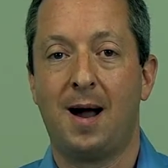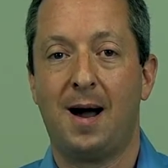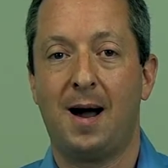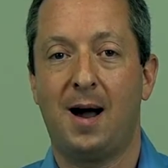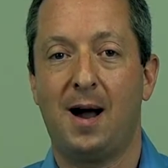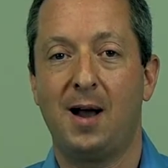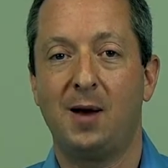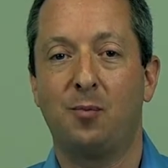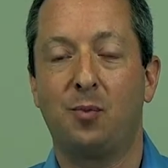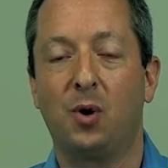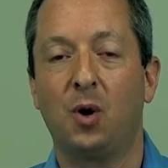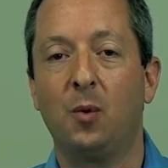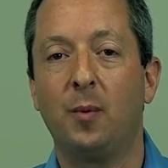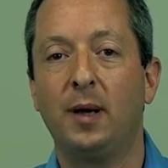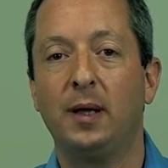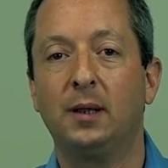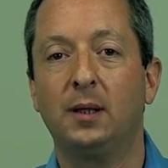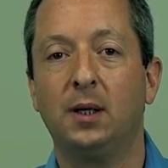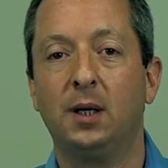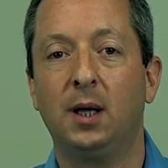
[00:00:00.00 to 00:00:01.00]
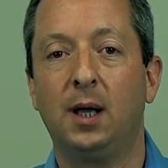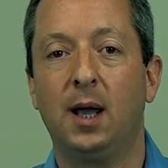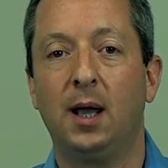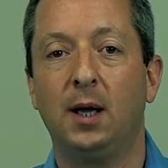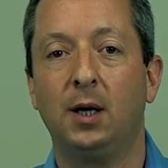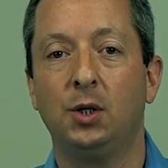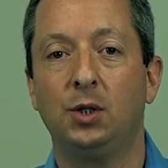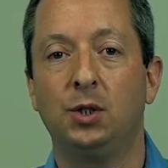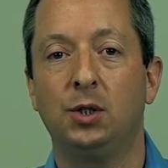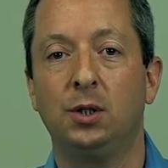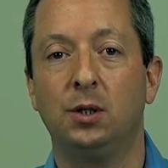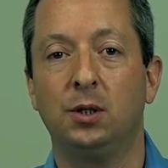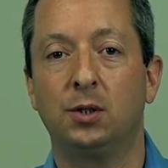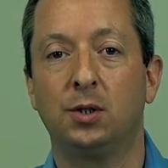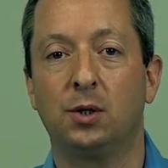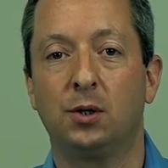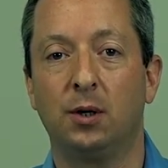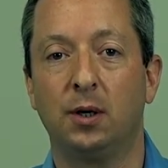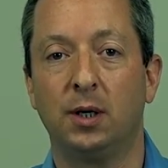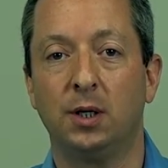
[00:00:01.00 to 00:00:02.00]
Hi, probate litigation
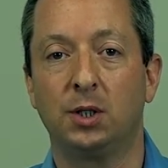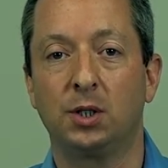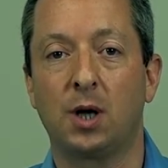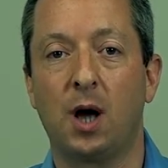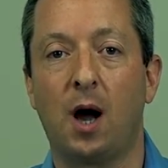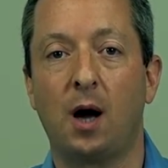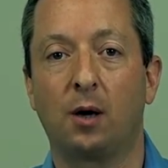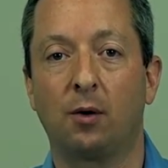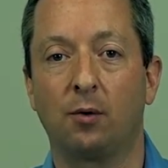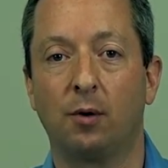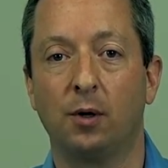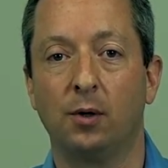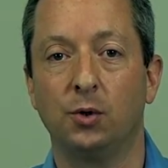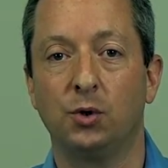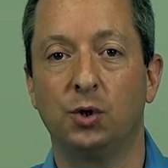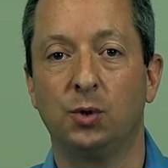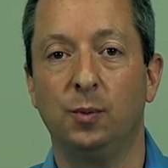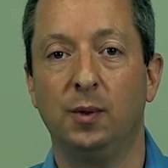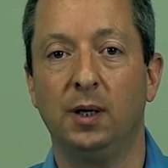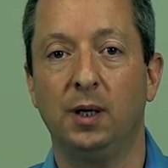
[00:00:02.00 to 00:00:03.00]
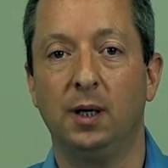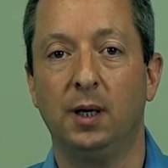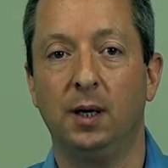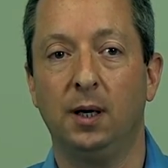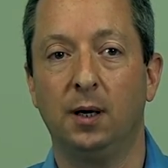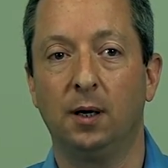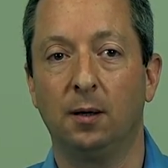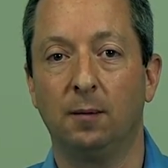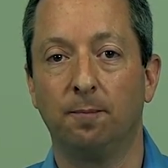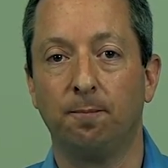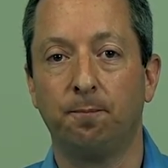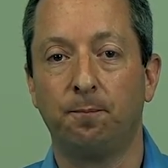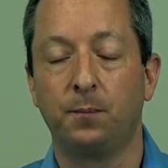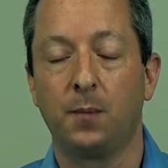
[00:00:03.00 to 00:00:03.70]
attorney Scott Grossman here.